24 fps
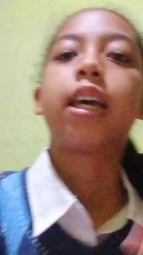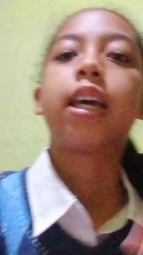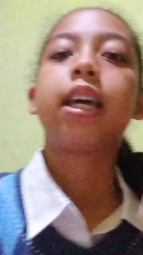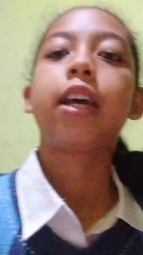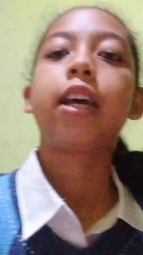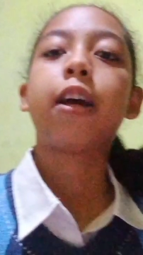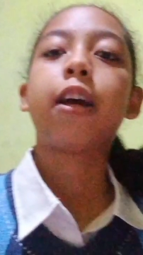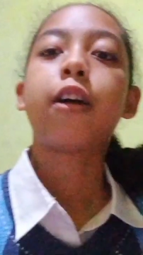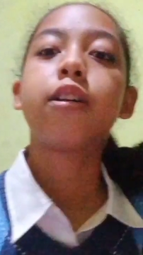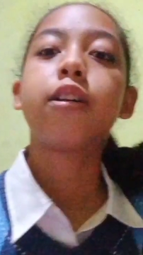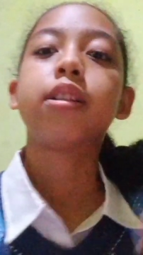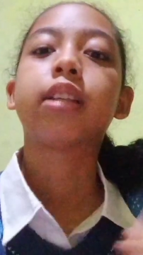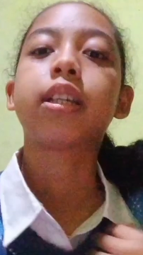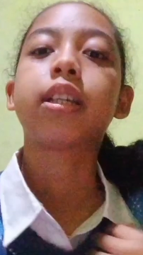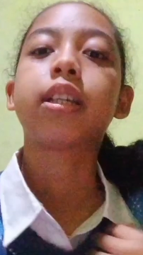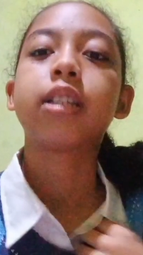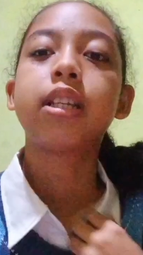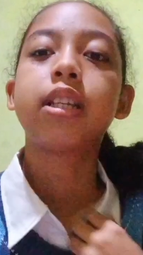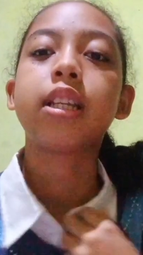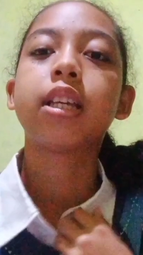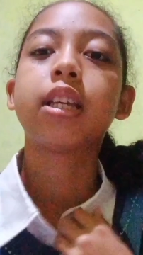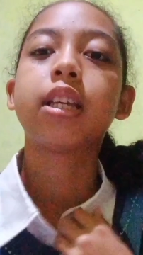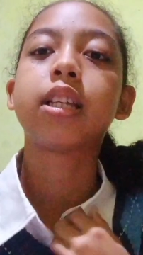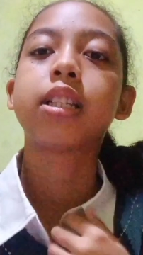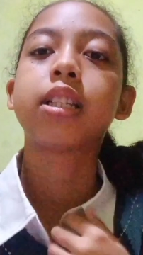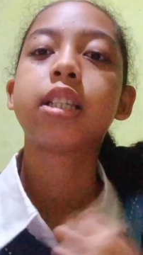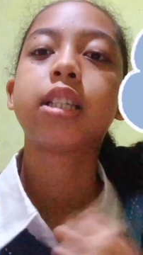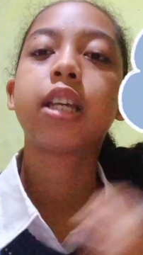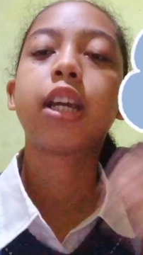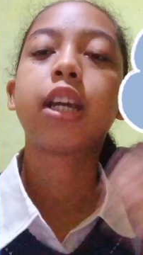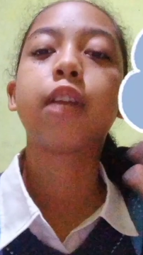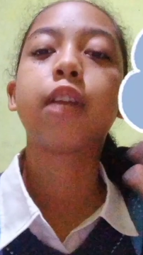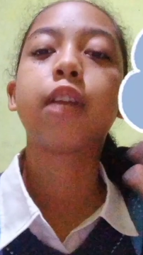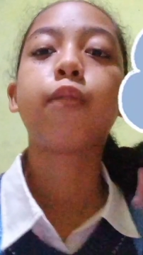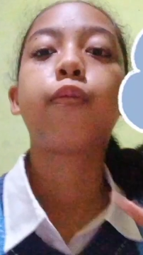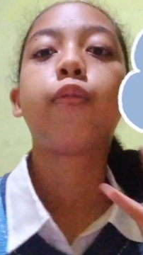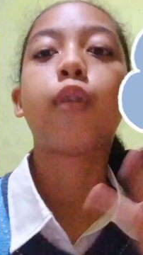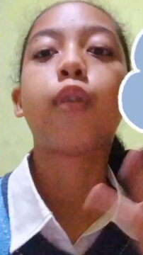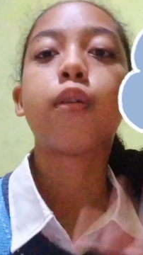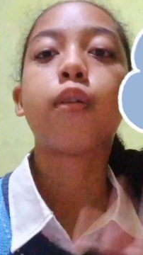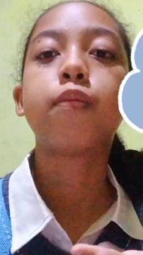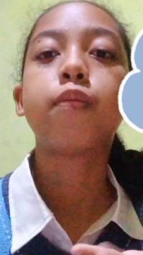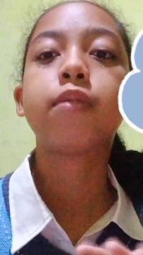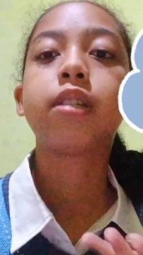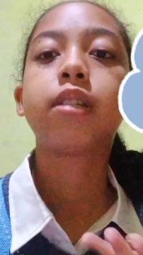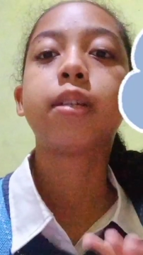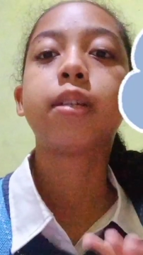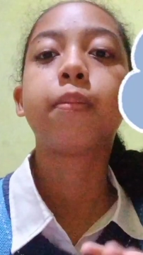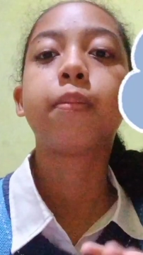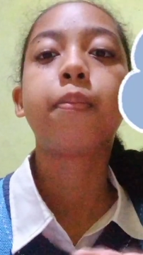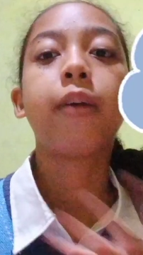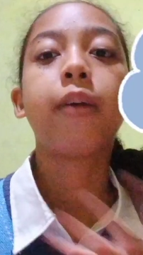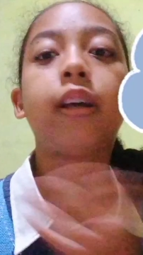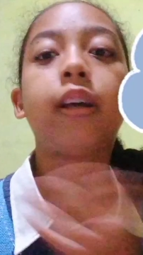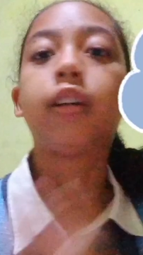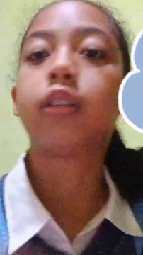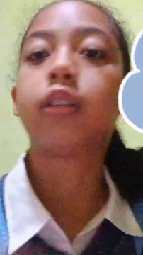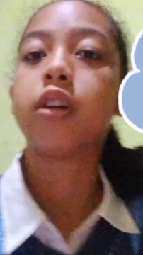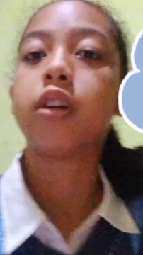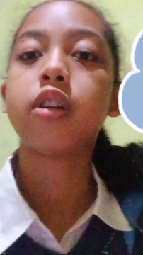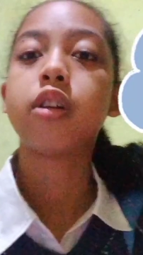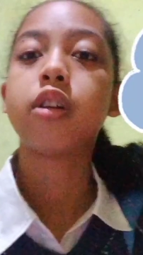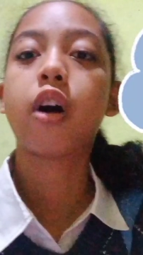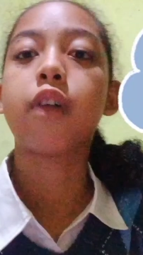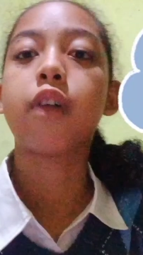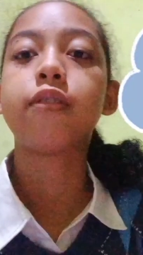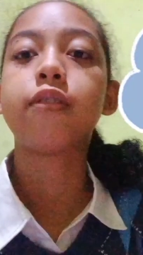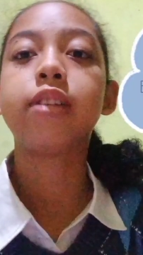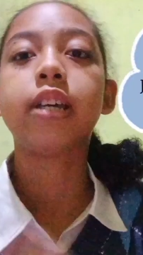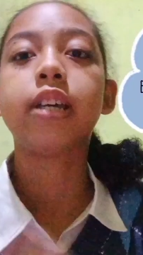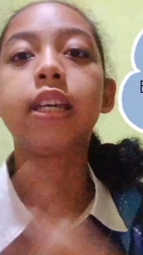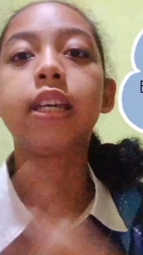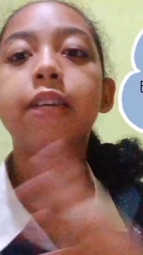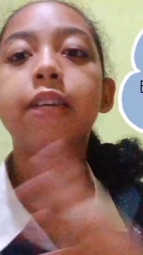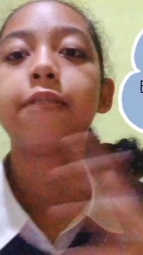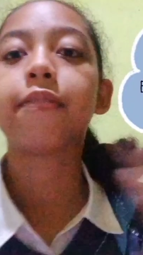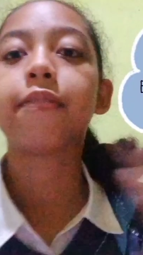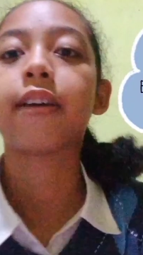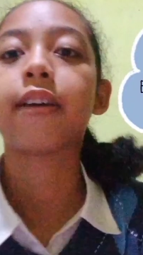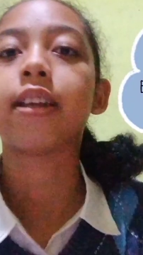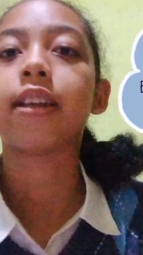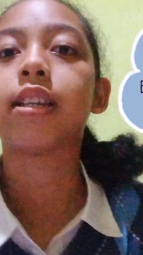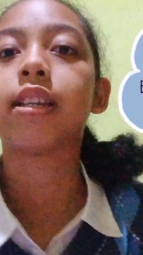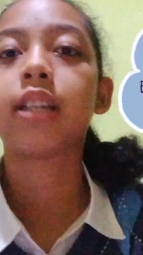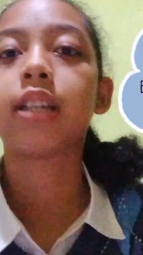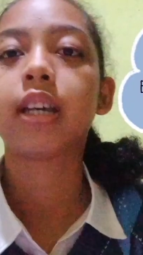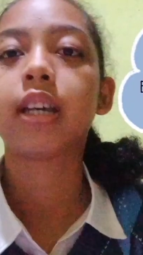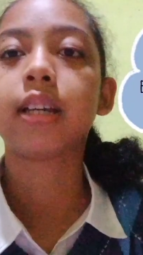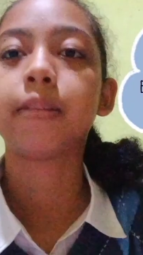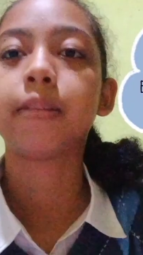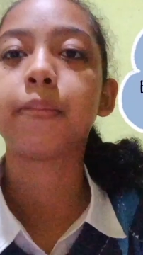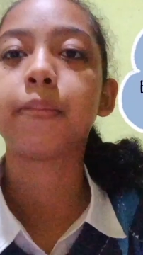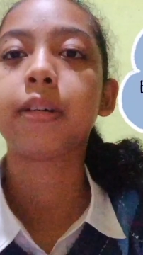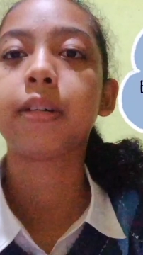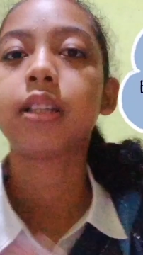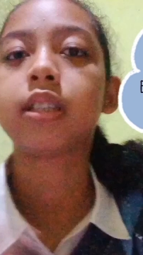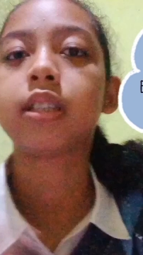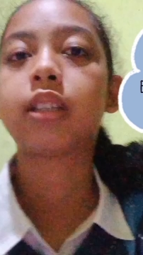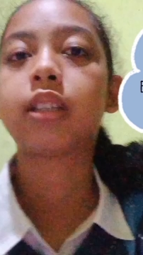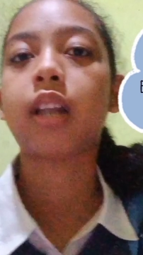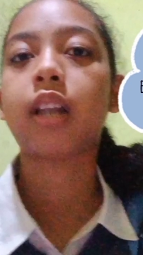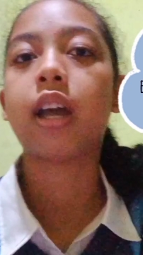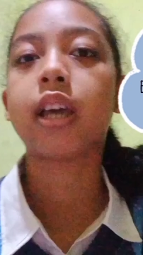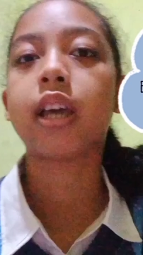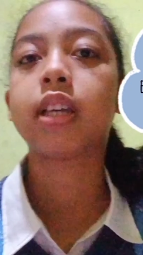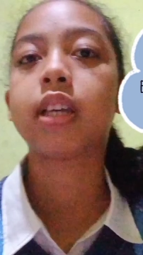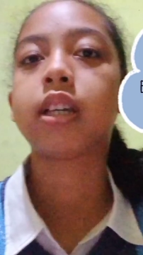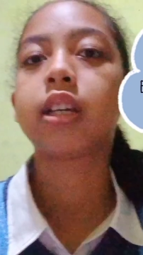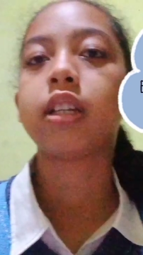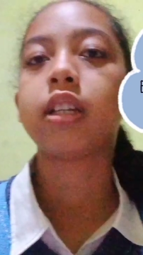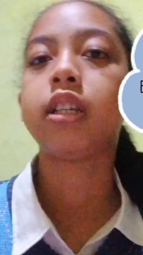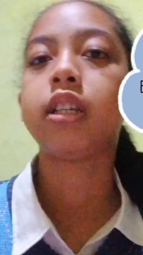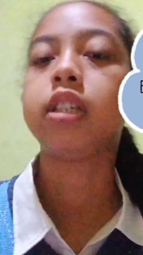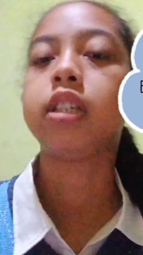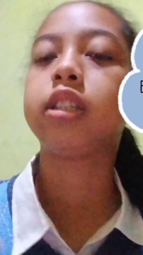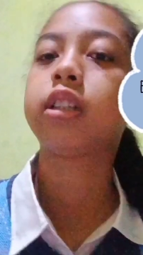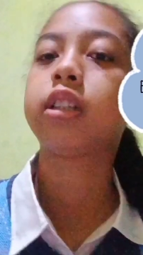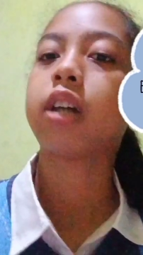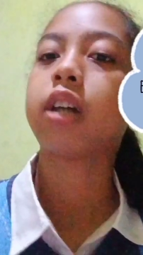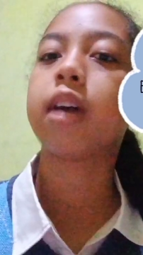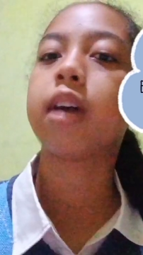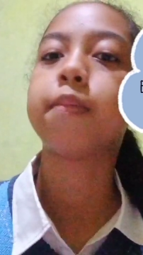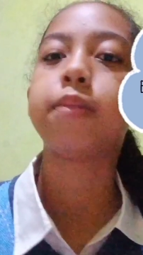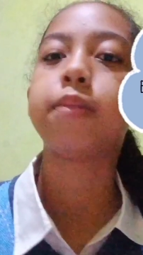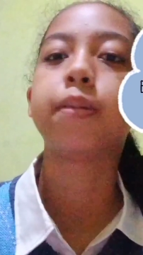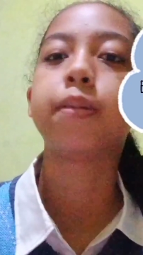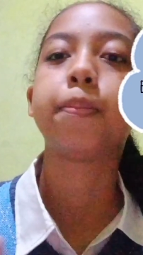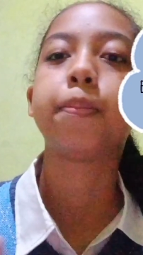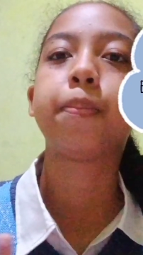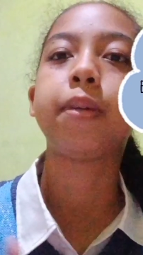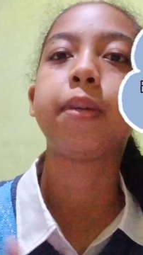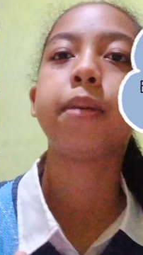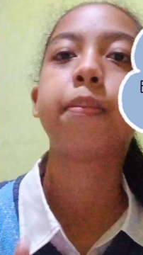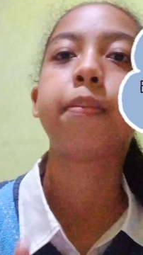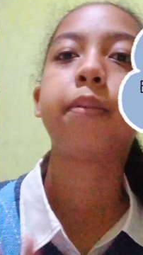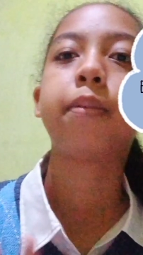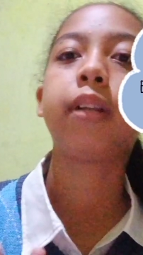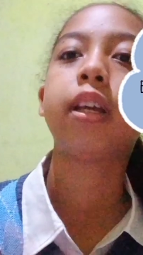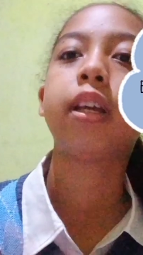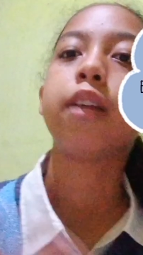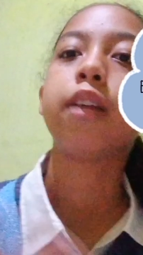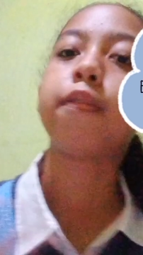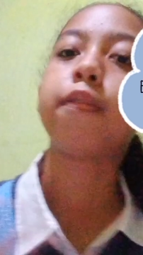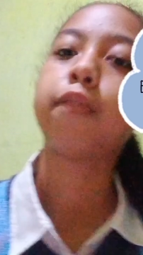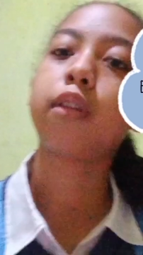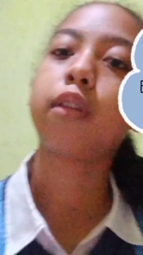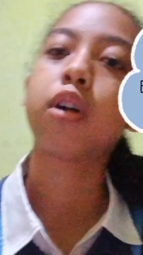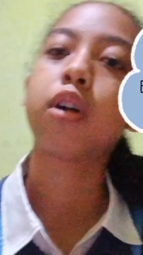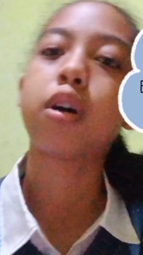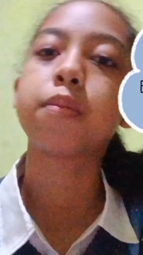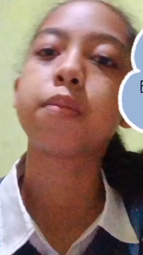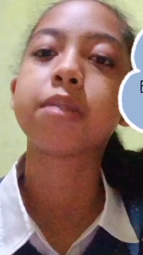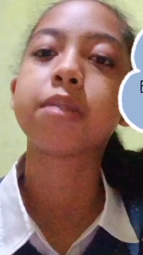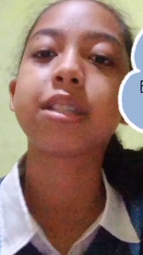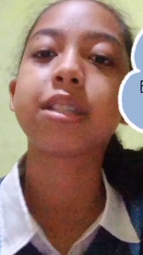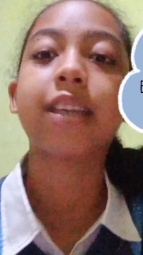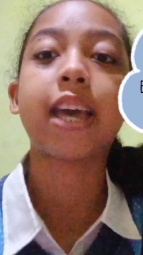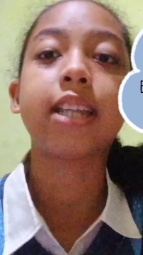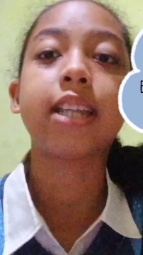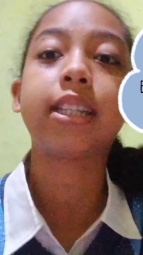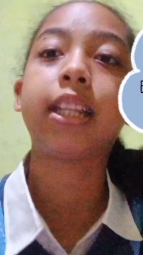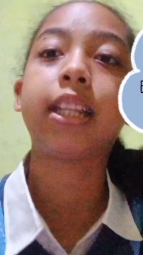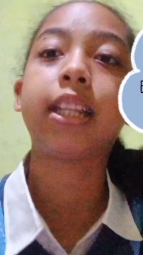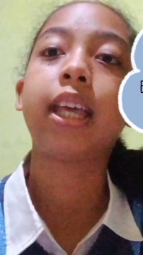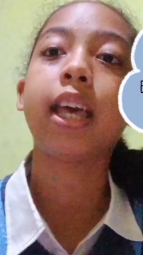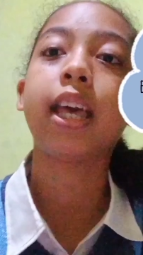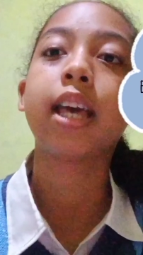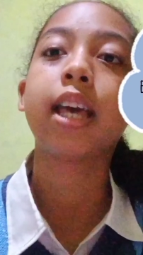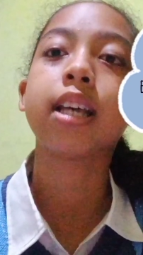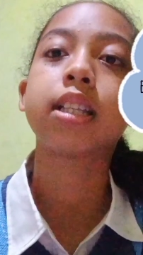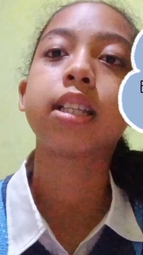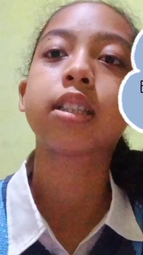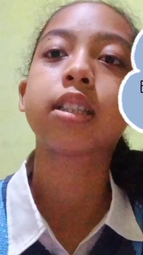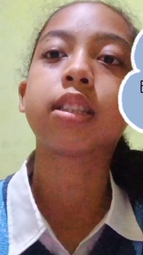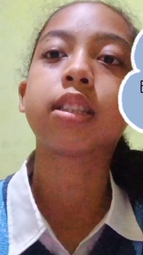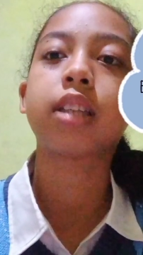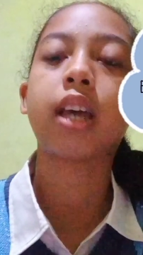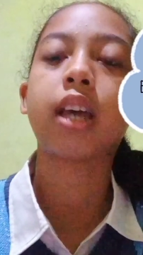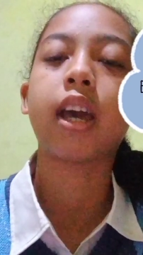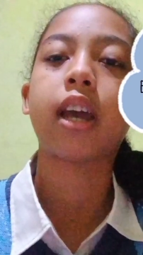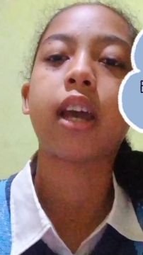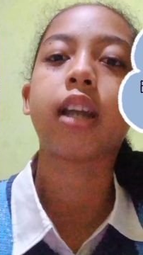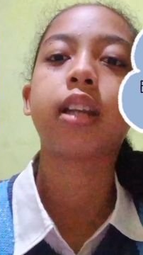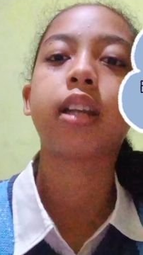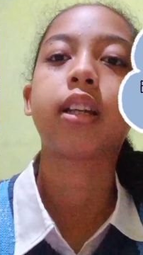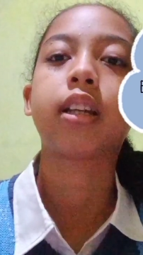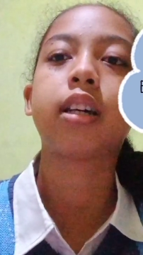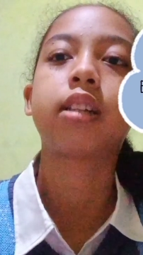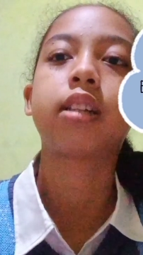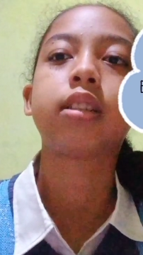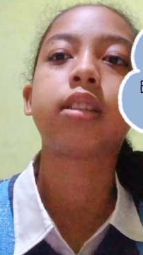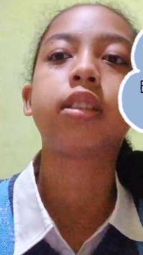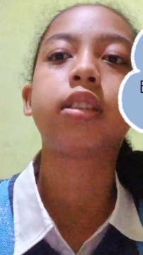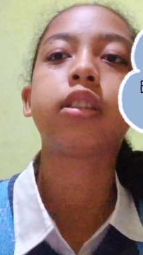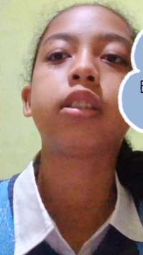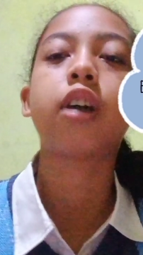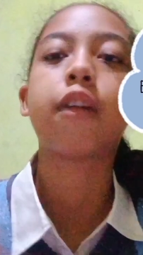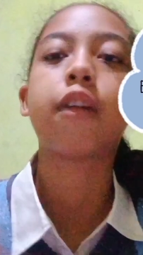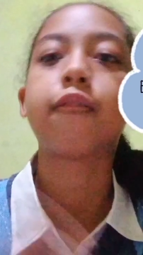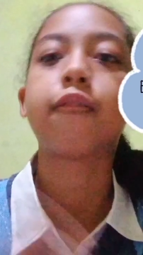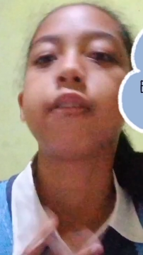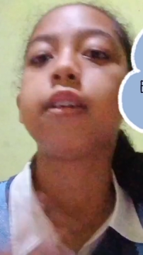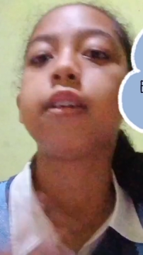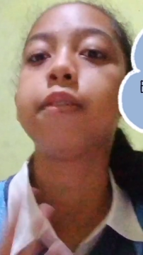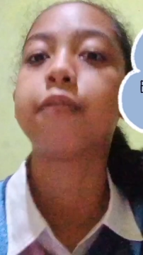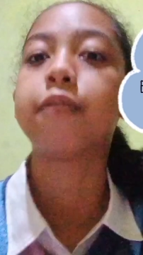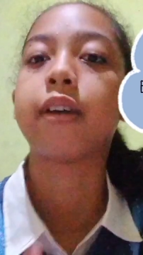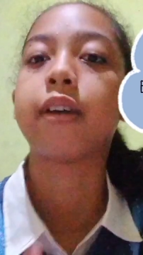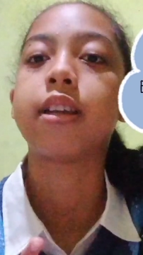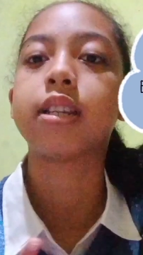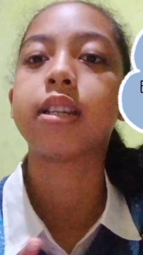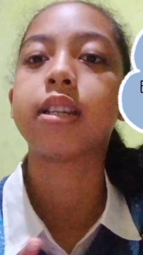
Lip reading: Orientation is involved the background of the event. It means like describe the people involved, settings, and cause of event.